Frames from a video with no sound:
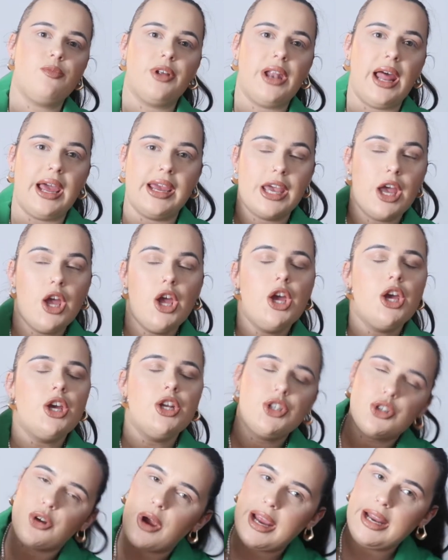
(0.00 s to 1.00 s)
for like
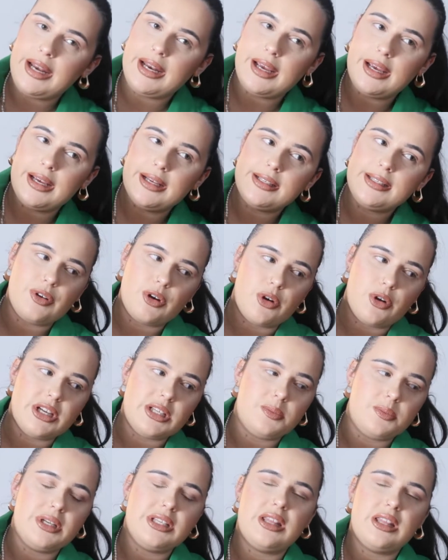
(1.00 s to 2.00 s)
trainers for
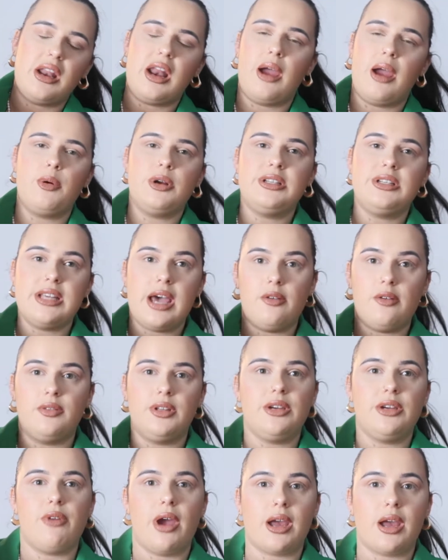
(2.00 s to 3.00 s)
Christmas, then I would
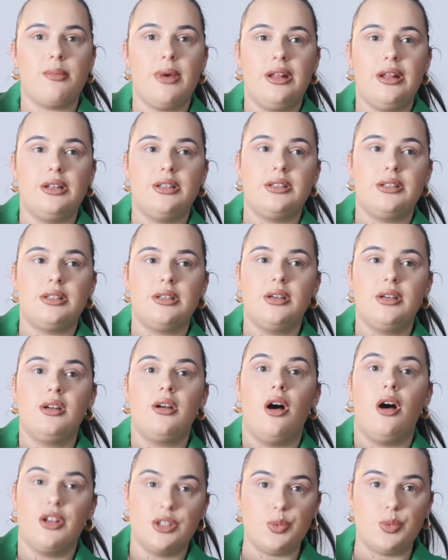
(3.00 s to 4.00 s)
definitely recommend
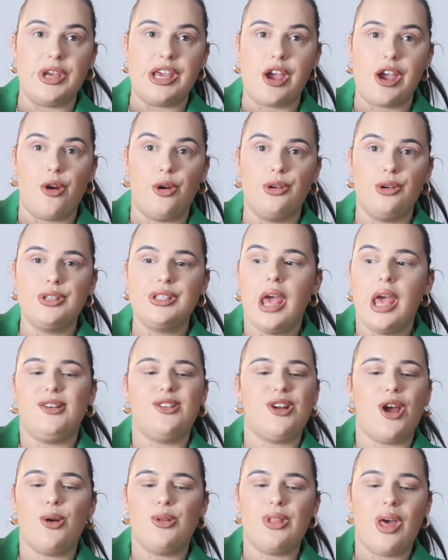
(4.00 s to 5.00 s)
Oswegos. I
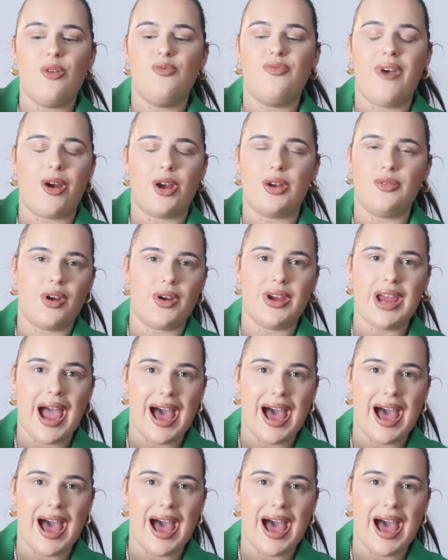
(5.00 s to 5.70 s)
know they're very, very